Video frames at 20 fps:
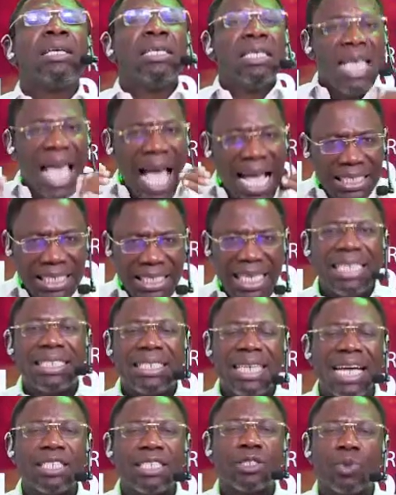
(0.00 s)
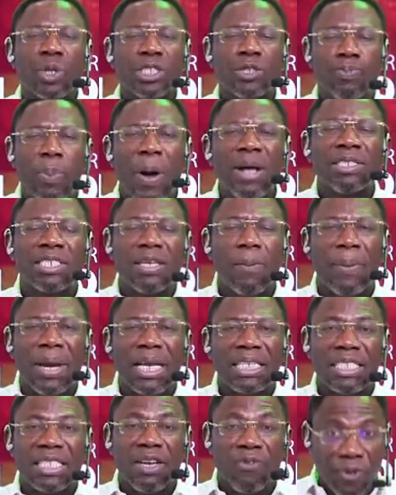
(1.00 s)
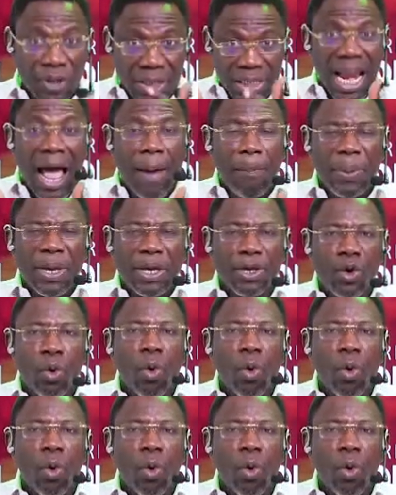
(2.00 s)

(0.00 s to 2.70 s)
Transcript: Yes, he takes responsibility for slapping